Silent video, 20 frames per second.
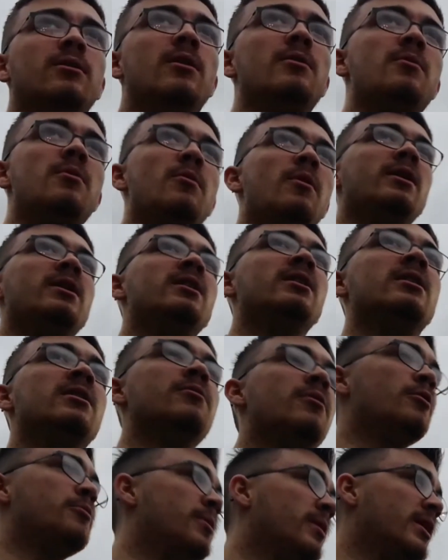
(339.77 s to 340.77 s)
we went in the
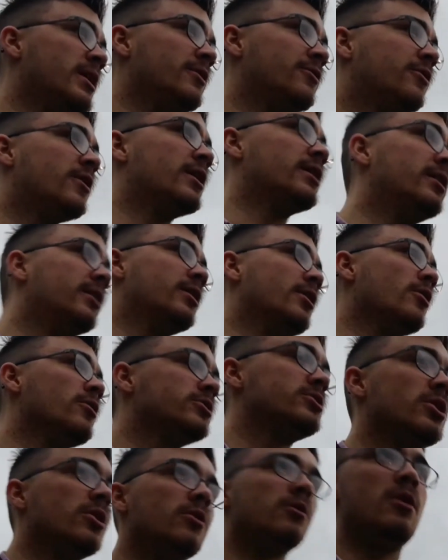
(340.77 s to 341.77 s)
Europa League final, and
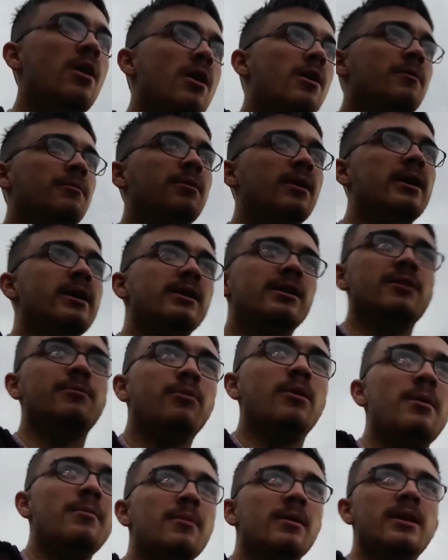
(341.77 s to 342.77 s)
Ojo played in the
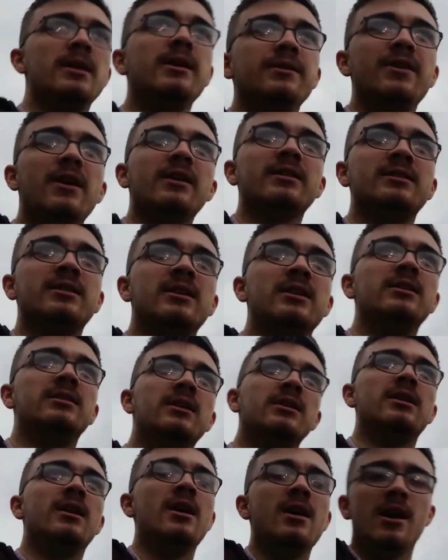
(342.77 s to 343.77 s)
Premier League that
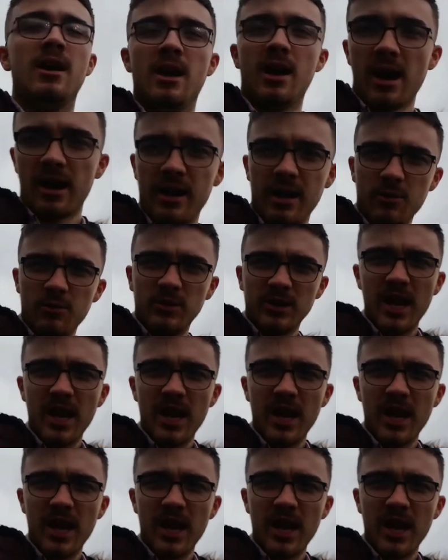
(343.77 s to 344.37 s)
season, and he was